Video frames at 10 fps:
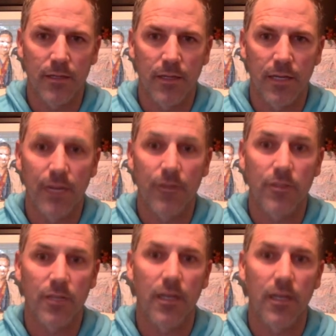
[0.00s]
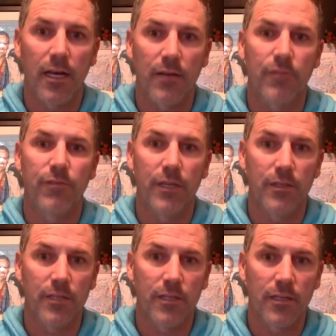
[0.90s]
And there's a lot of
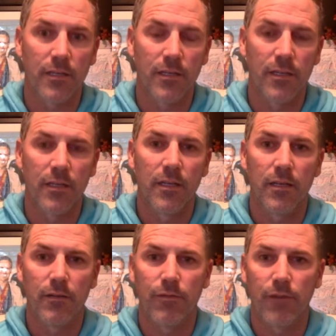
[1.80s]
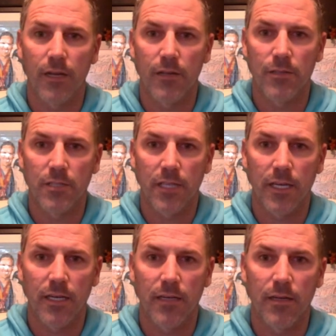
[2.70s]
failure that follows
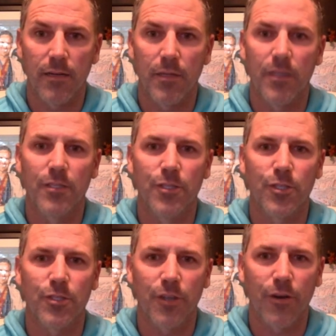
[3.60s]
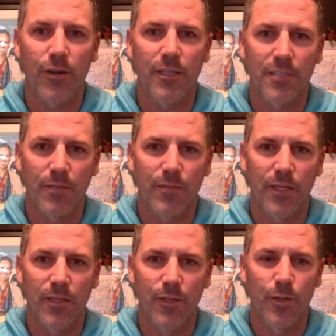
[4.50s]
that, because you're starting
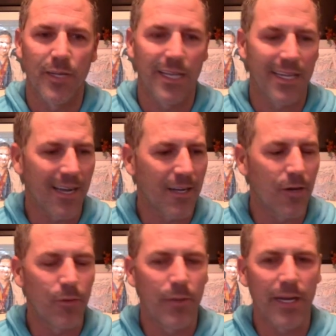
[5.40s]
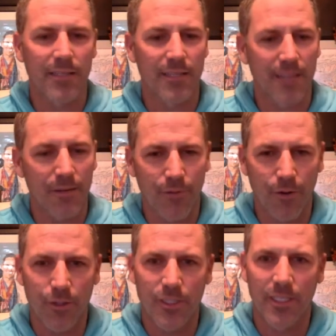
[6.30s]
something new again. I go back to that
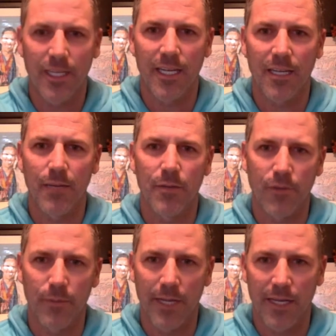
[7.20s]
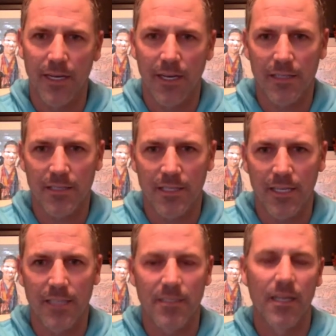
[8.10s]
first day coming from inline
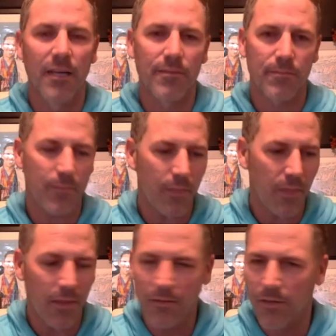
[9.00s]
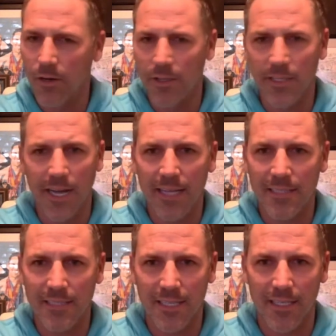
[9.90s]
skates onto ice
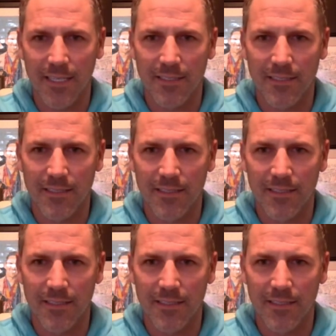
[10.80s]
skates.